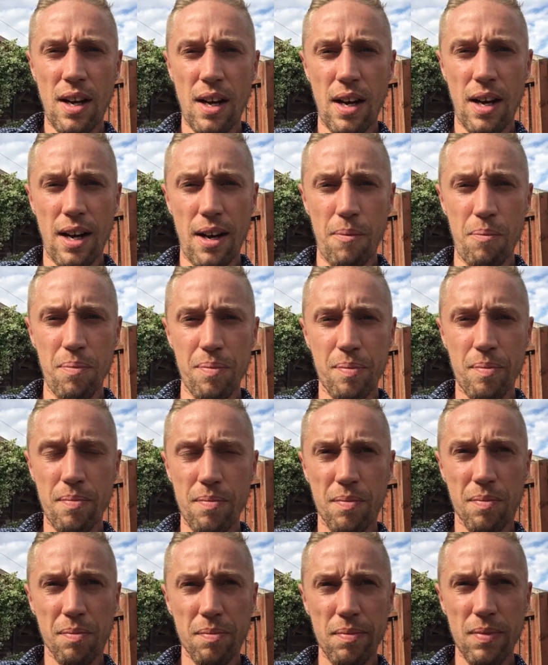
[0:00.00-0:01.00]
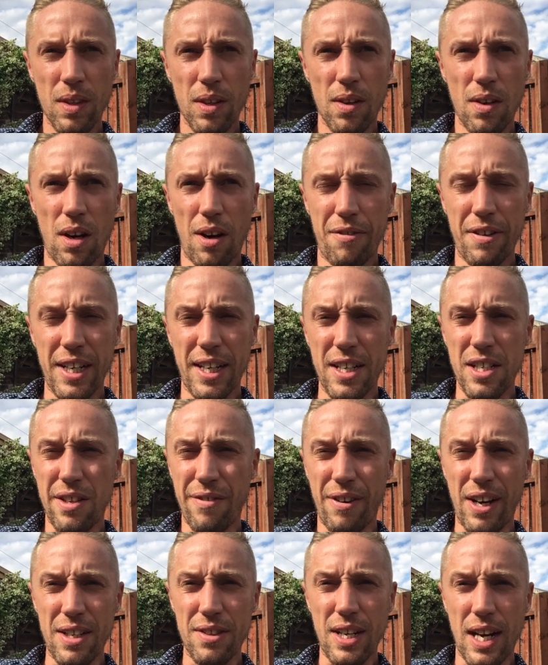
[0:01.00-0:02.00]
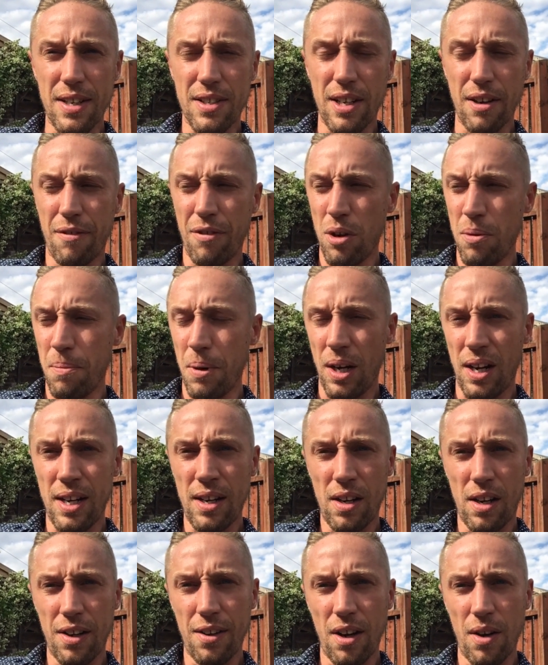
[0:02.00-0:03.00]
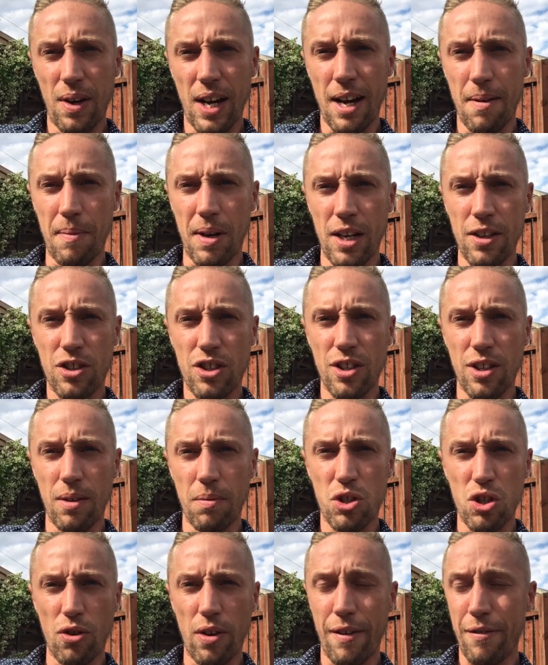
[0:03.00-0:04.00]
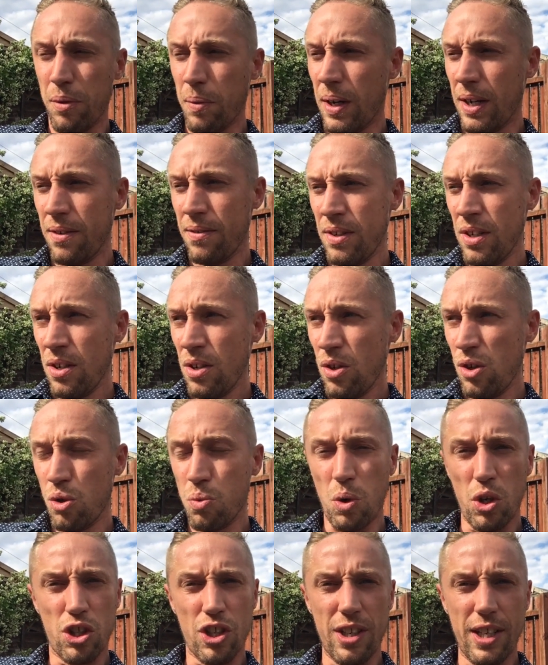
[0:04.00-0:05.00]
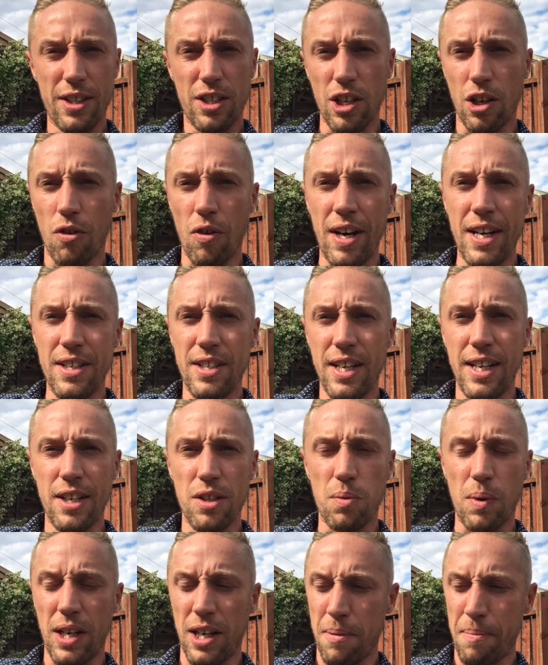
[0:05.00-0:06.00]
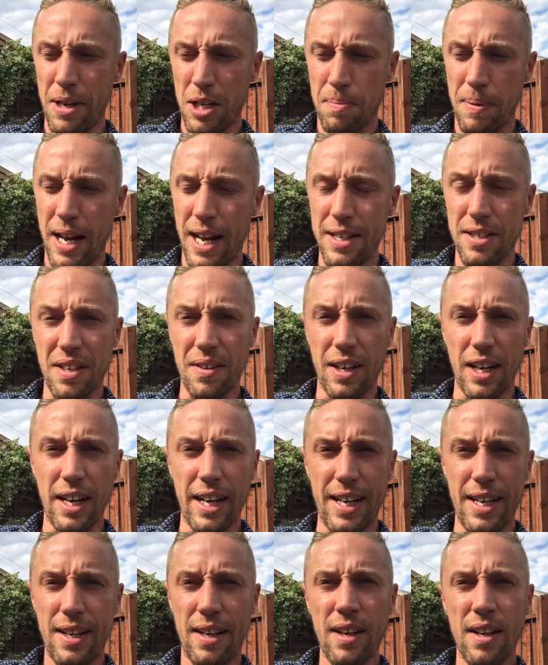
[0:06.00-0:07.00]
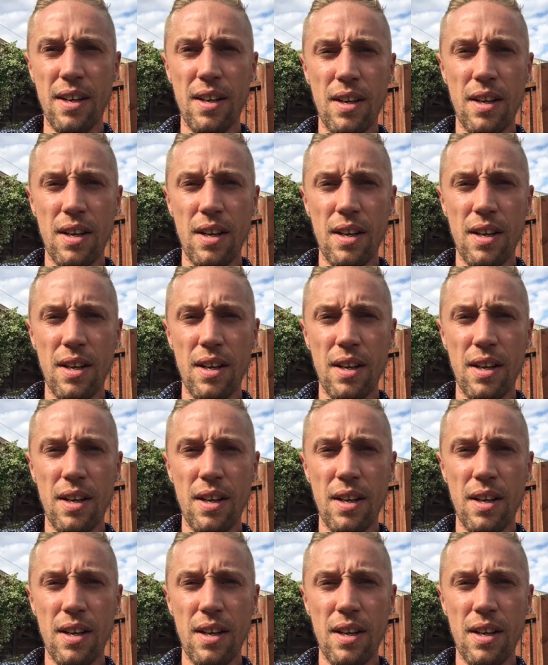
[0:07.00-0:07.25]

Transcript: I think he's a fantastic footballer, I know that much, and I'm sure everyone who's watching this agrees he is one of the best players in the league